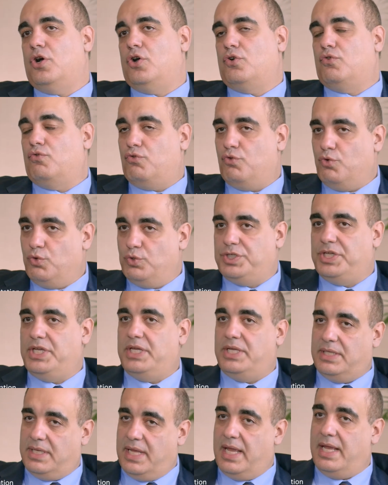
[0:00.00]
on
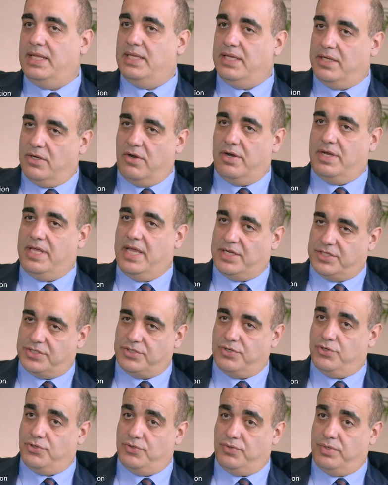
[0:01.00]
routine daily cardiac
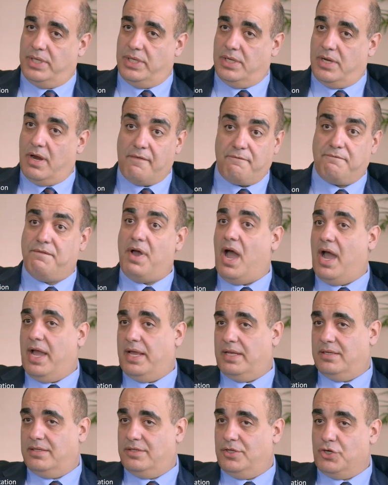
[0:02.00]
surgery are
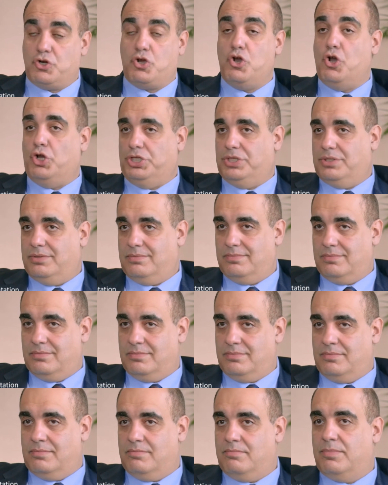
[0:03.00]
fine. They're good,
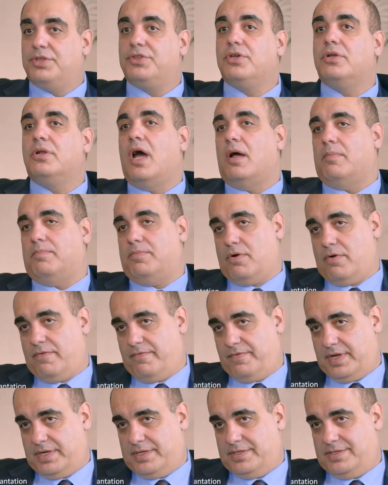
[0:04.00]
but they're not
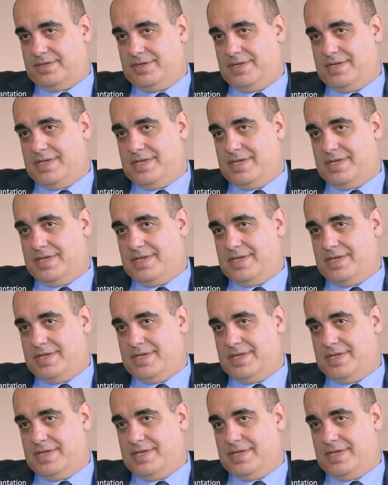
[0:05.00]
perfect.